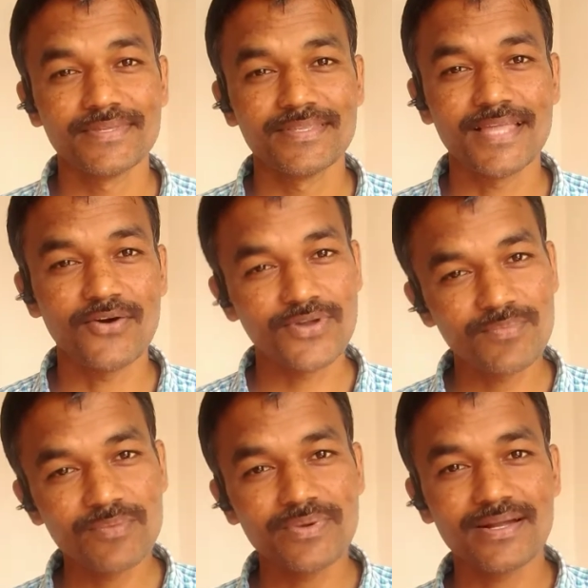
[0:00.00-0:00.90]
Now
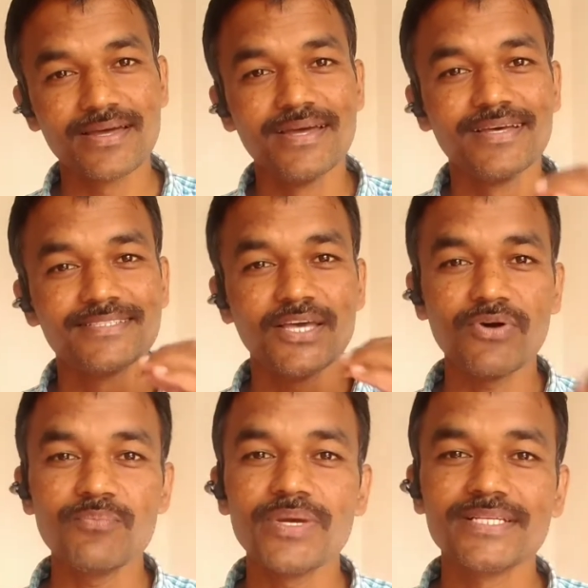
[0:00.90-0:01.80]
remember,
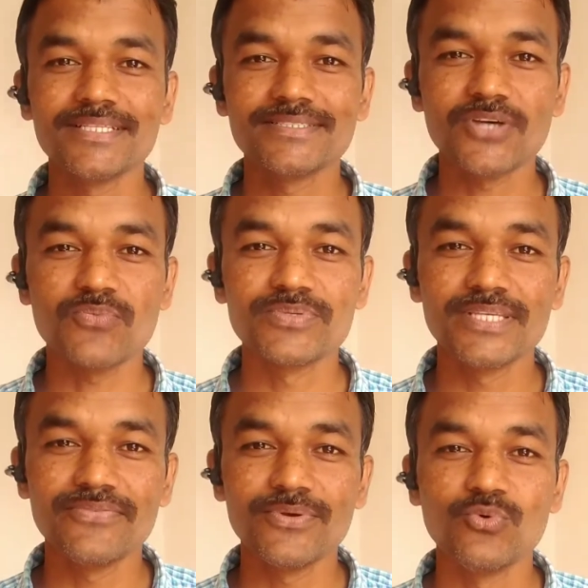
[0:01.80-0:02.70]
7 pages of
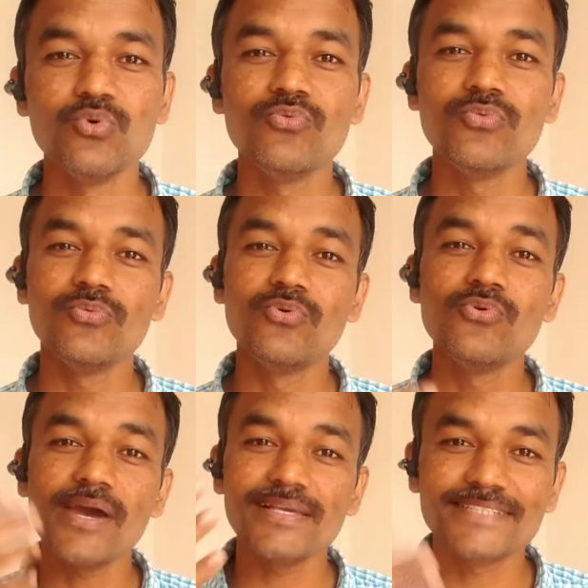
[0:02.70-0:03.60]
CV, who
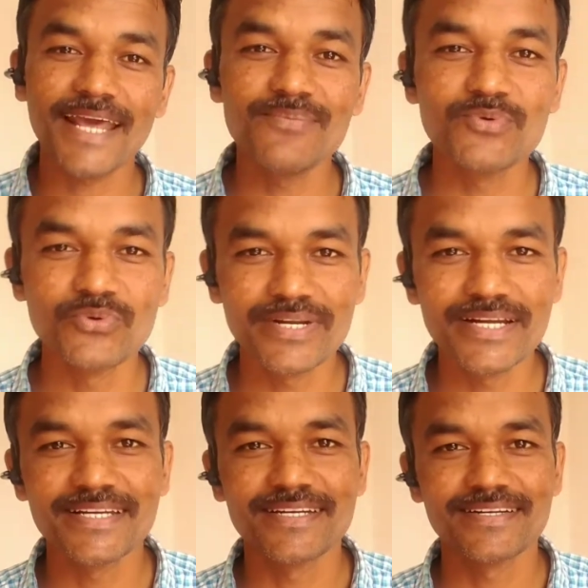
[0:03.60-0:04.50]
has time to read
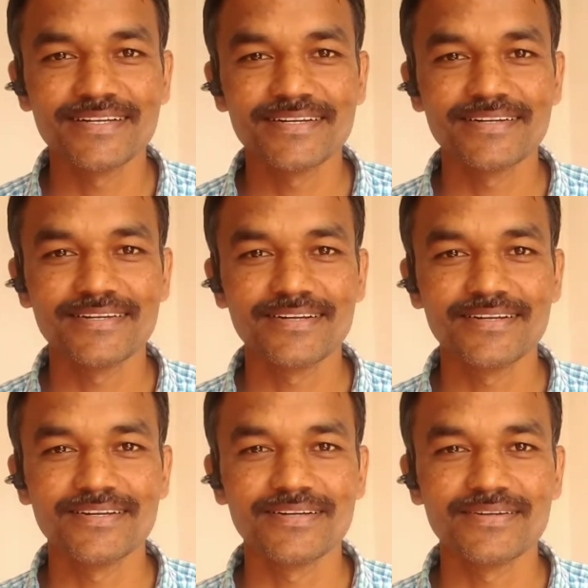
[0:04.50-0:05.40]

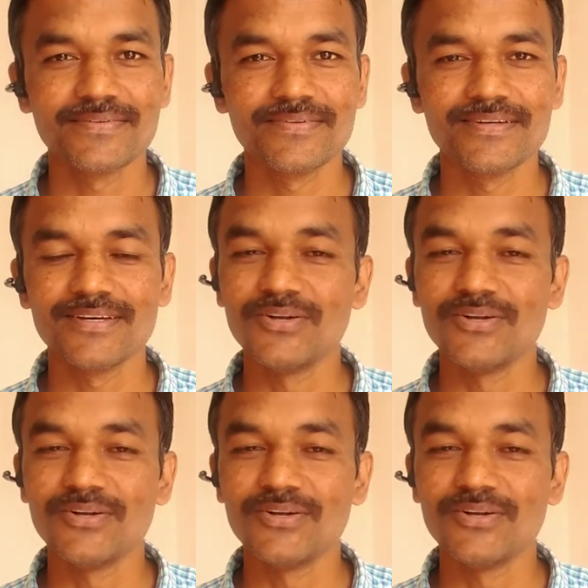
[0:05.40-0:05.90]
it?